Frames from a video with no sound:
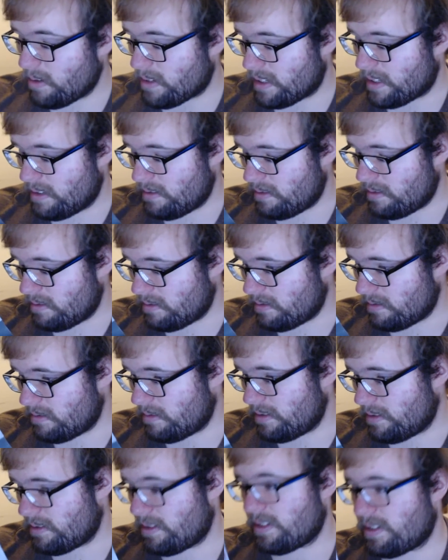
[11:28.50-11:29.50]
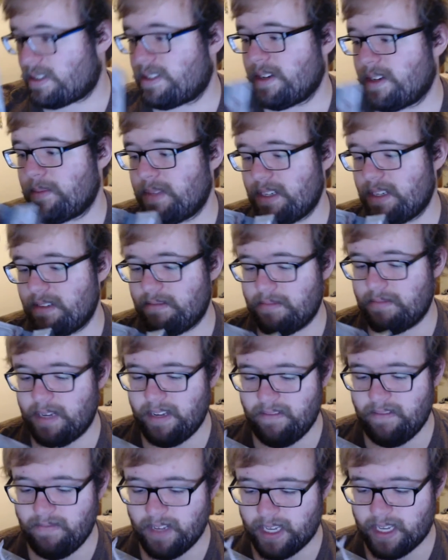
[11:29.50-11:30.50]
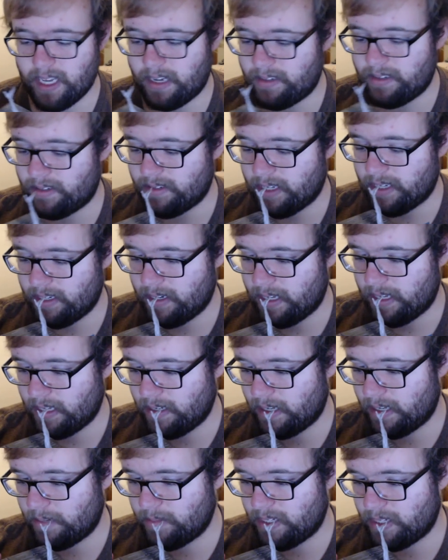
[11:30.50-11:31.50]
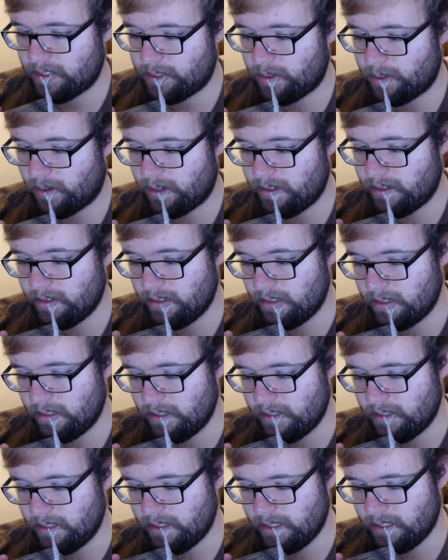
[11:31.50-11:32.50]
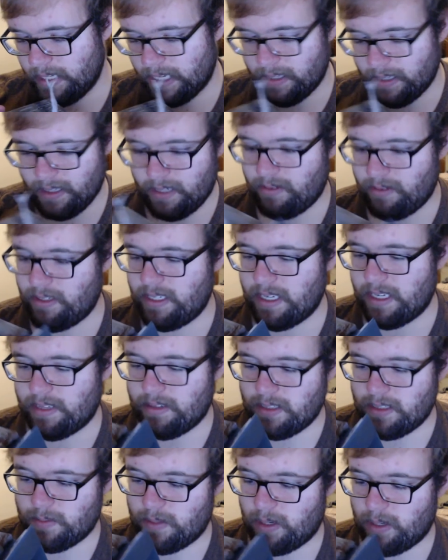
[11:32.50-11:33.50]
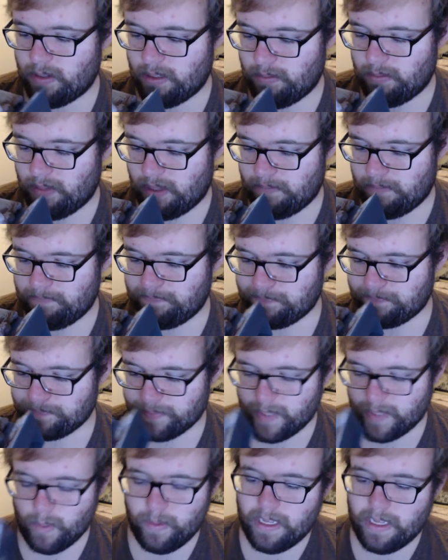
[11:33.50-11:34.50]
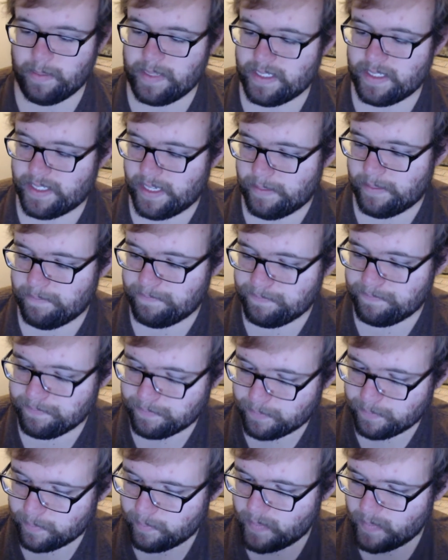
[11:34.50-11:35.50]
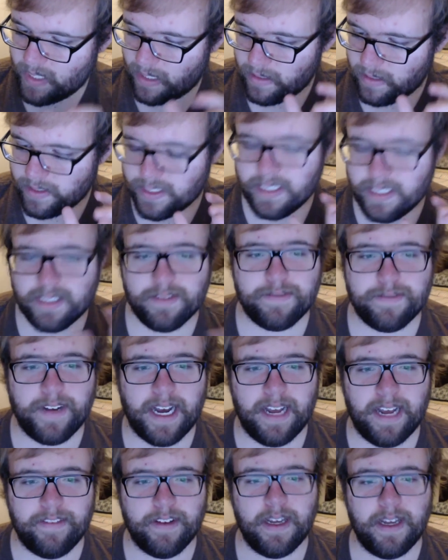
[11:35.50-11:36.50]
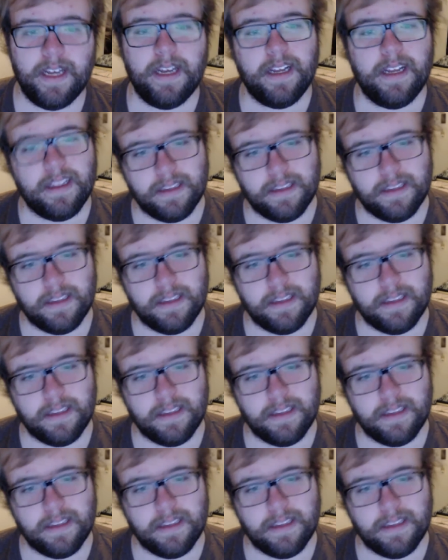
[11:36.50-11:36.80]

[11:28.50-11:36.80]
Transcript: broken. There's just something in the case. I'm not sure. Yeah, literally nothing's broken, but with that being said, Season 5, a